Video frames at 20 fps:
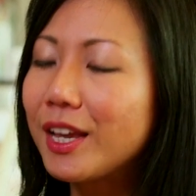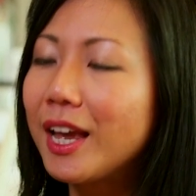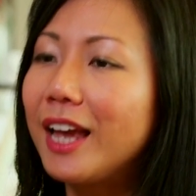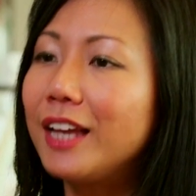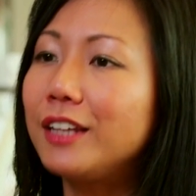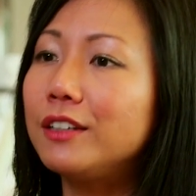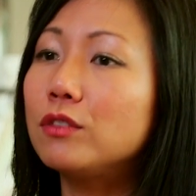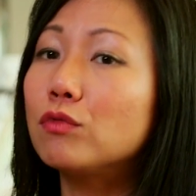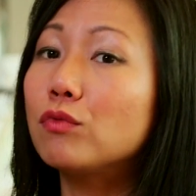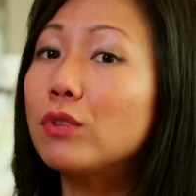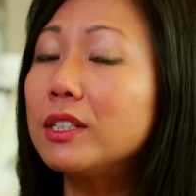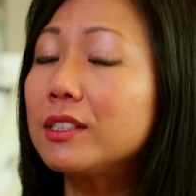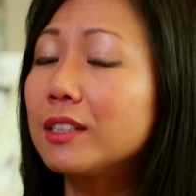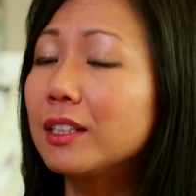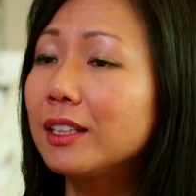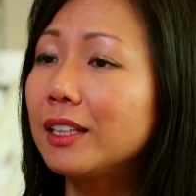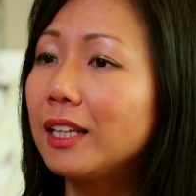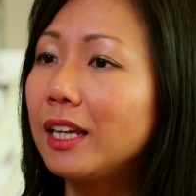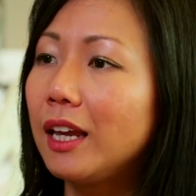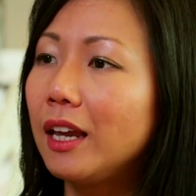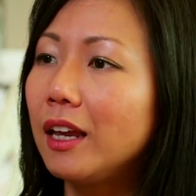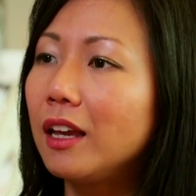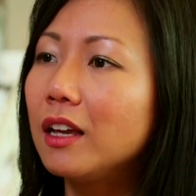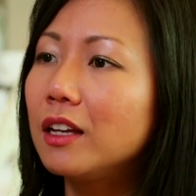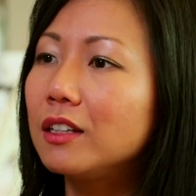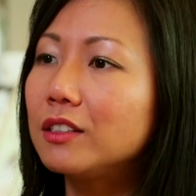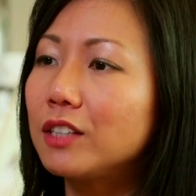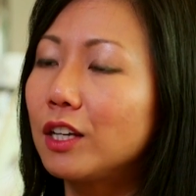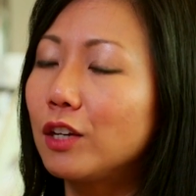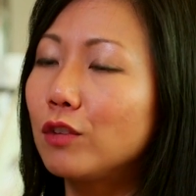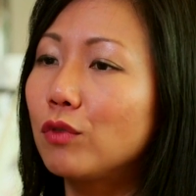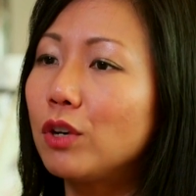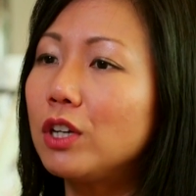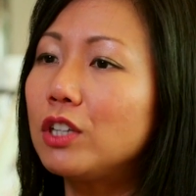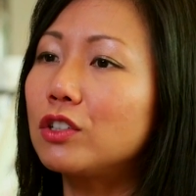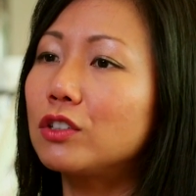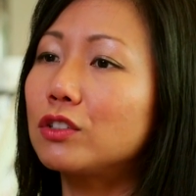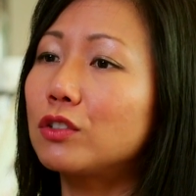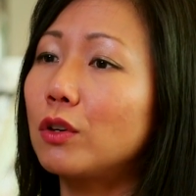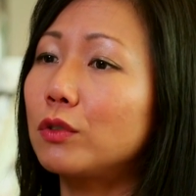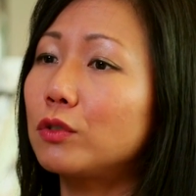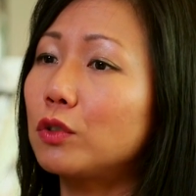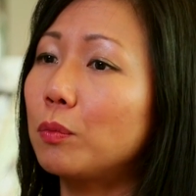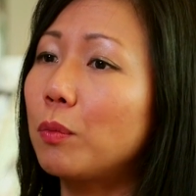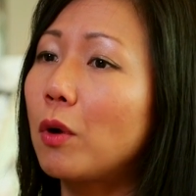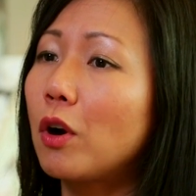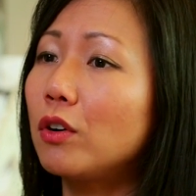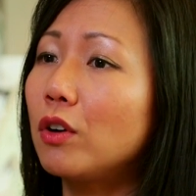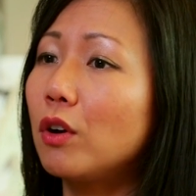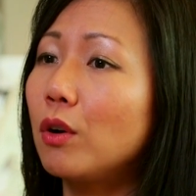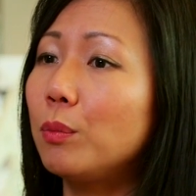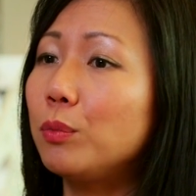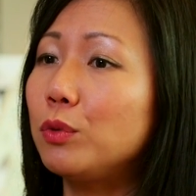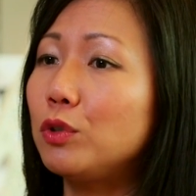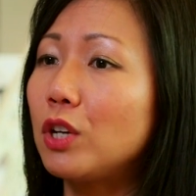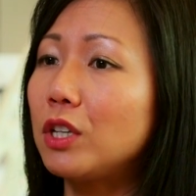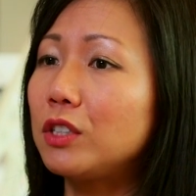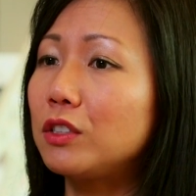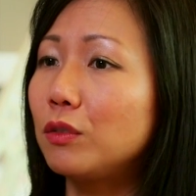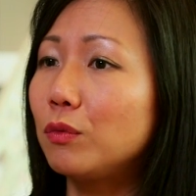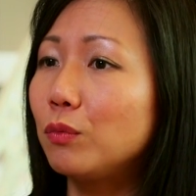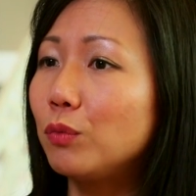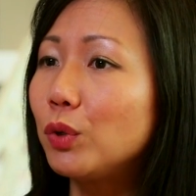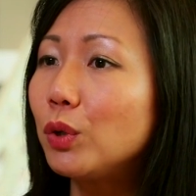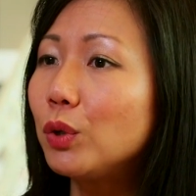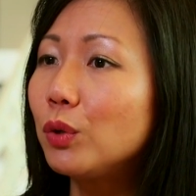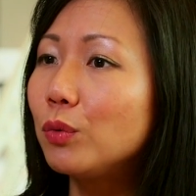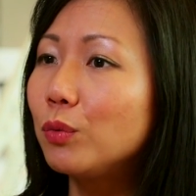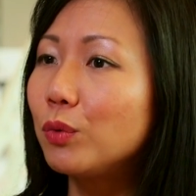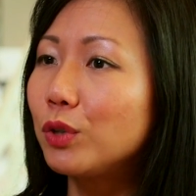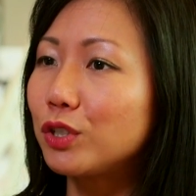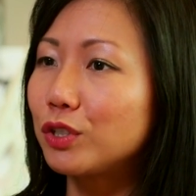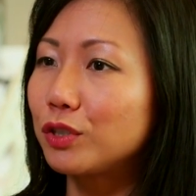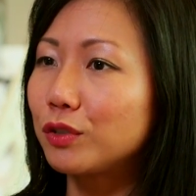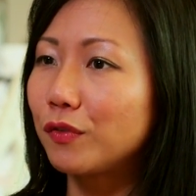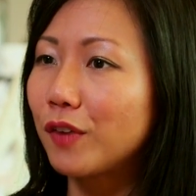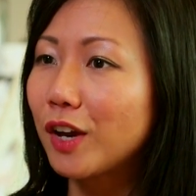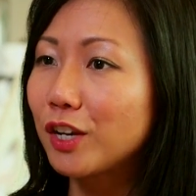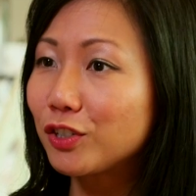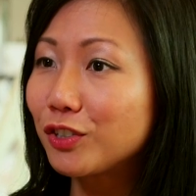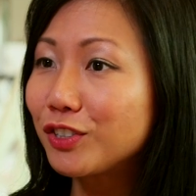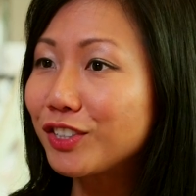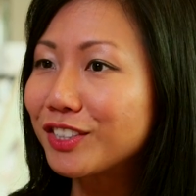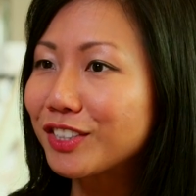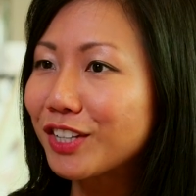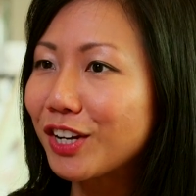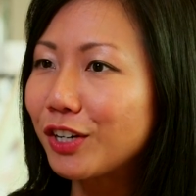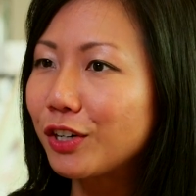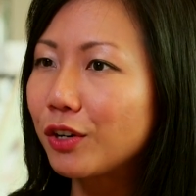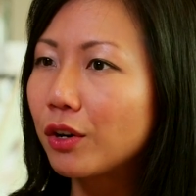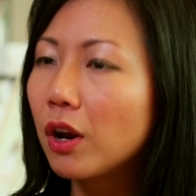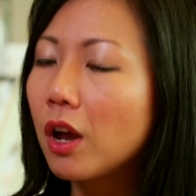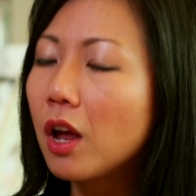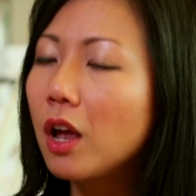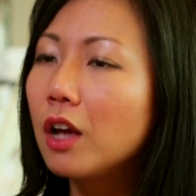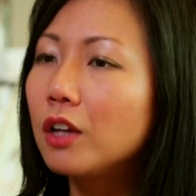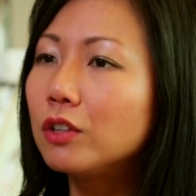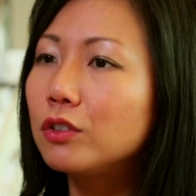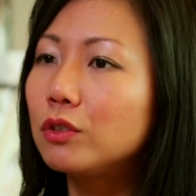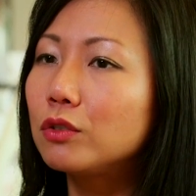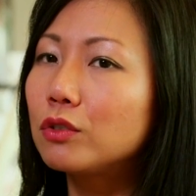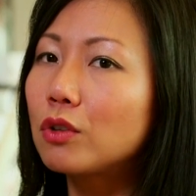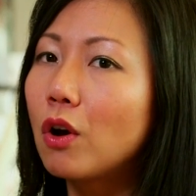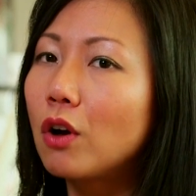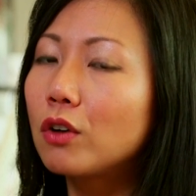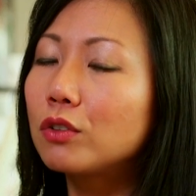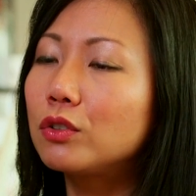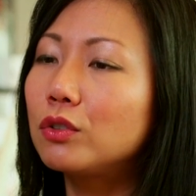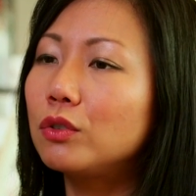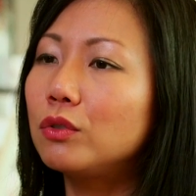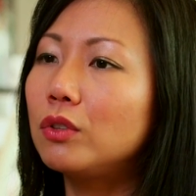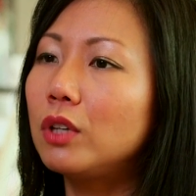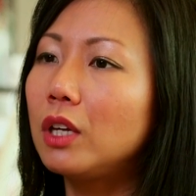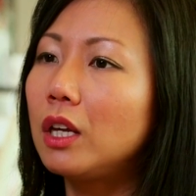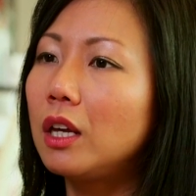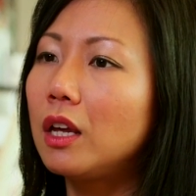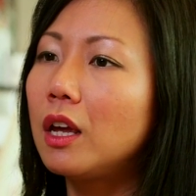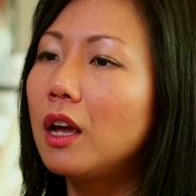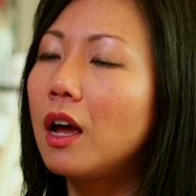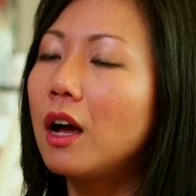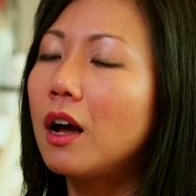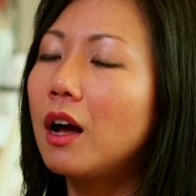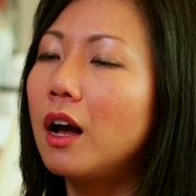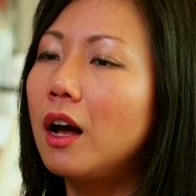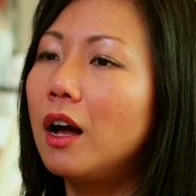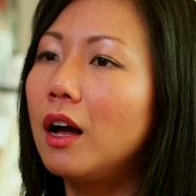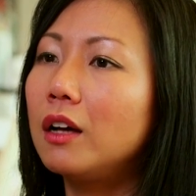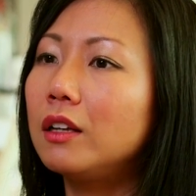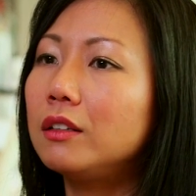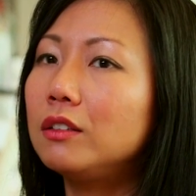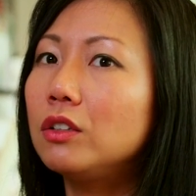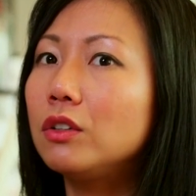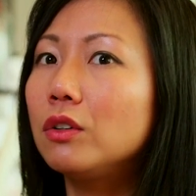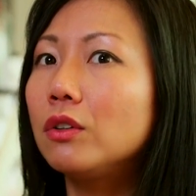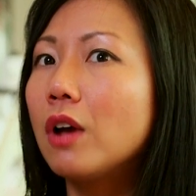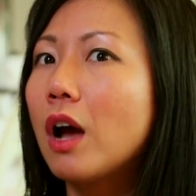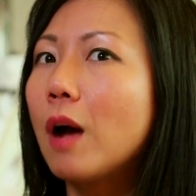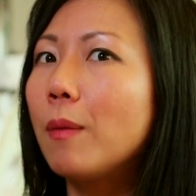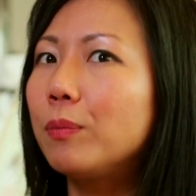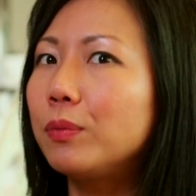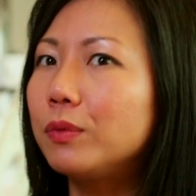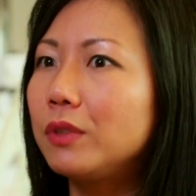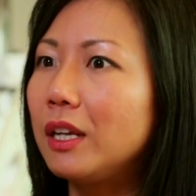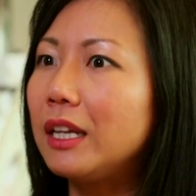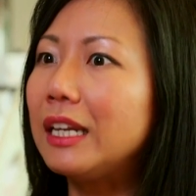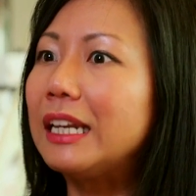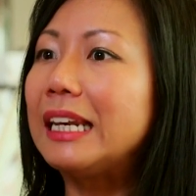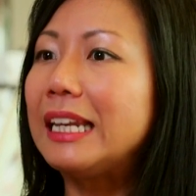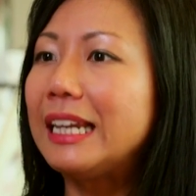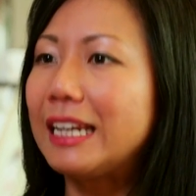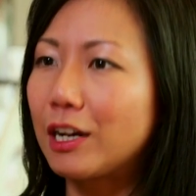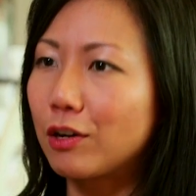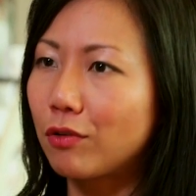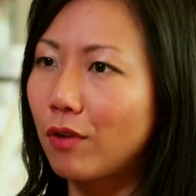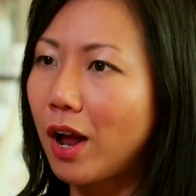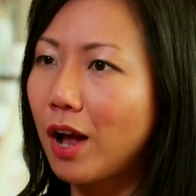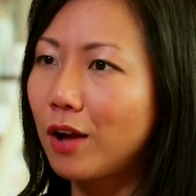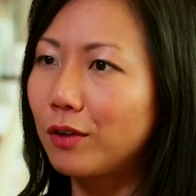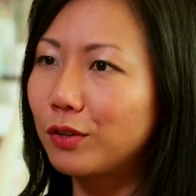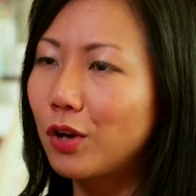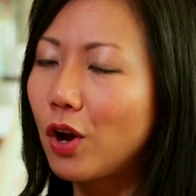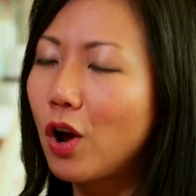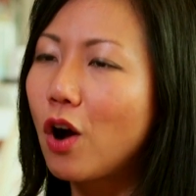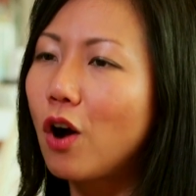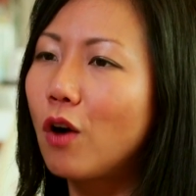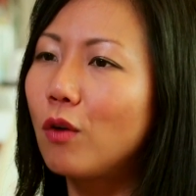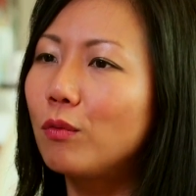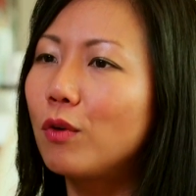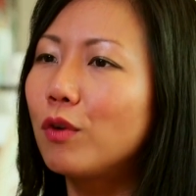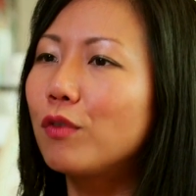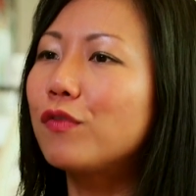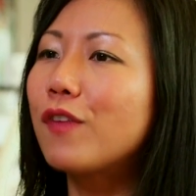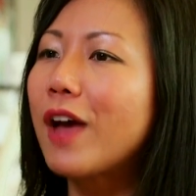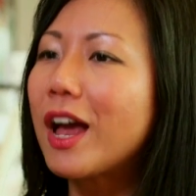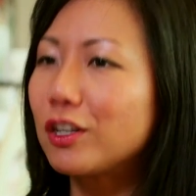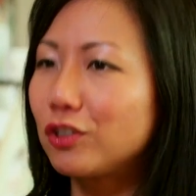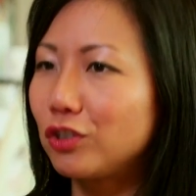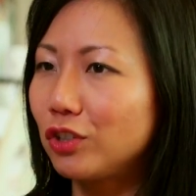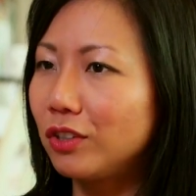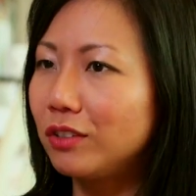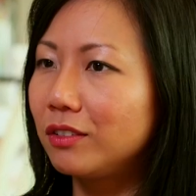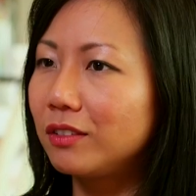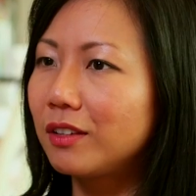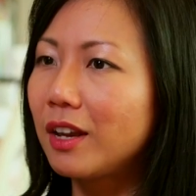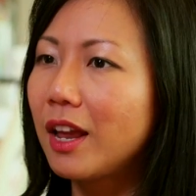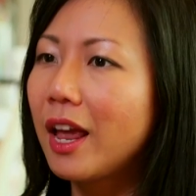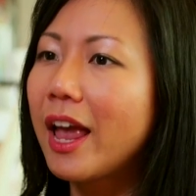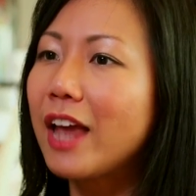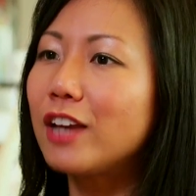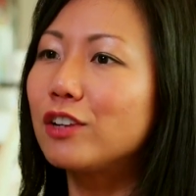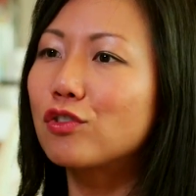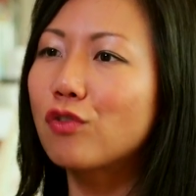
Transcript: And recently, St. Regis also partnered up with Jason Wu, which is a fashion designer, to talk to the elite crowd on what fashion and